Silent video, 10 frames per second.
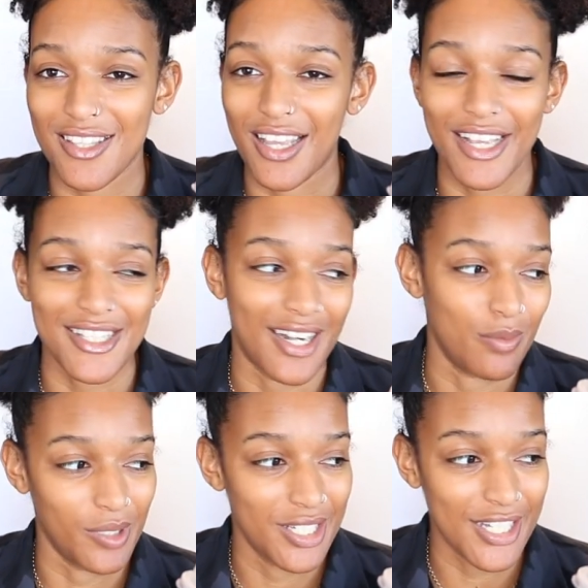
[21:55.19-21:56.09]
And like I said,
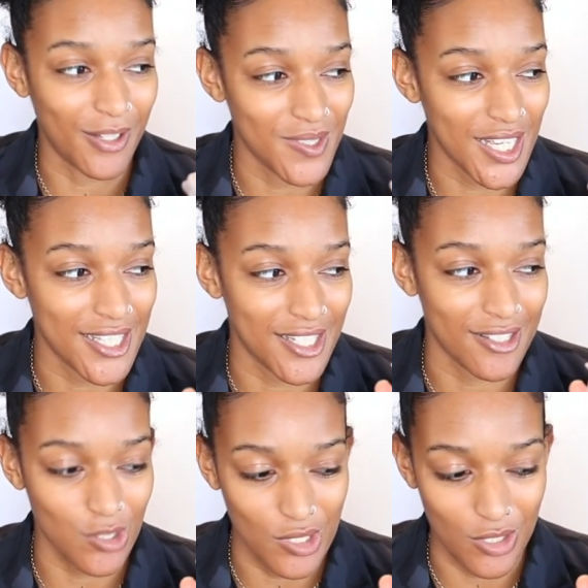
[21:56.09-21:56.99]
I'm really
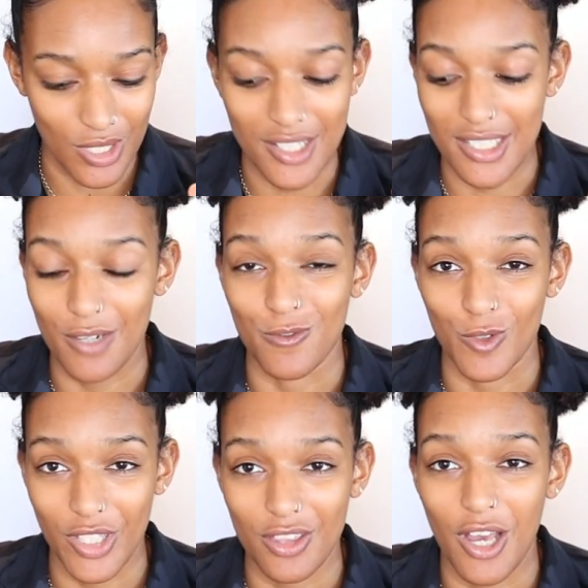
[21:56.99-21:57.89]
downsizing, so these are things that I've
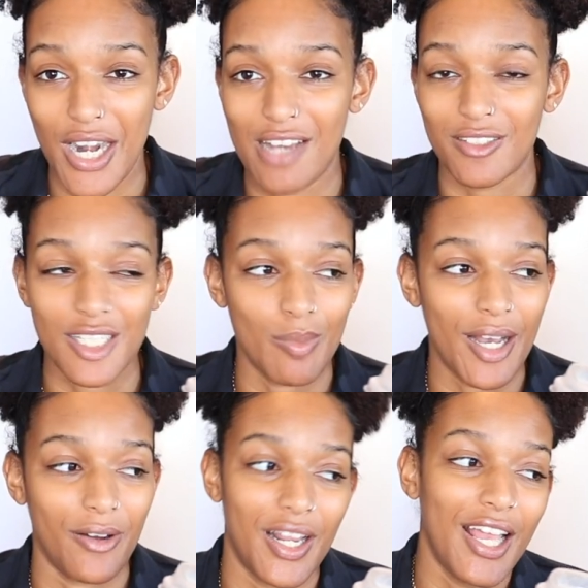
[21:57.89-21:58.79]
really thought heavily
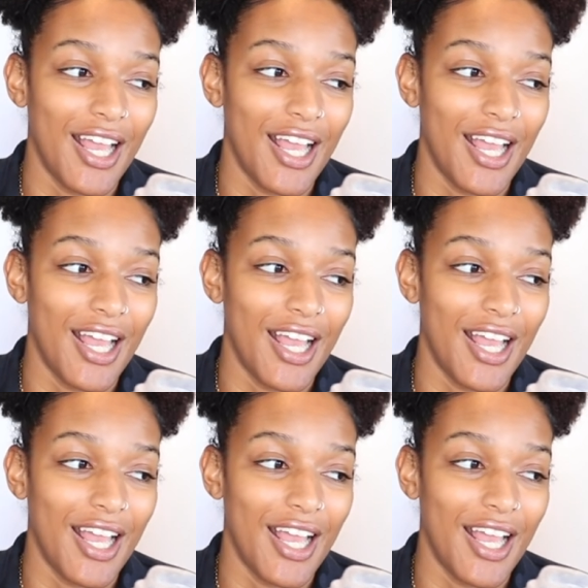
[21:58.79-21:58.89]
about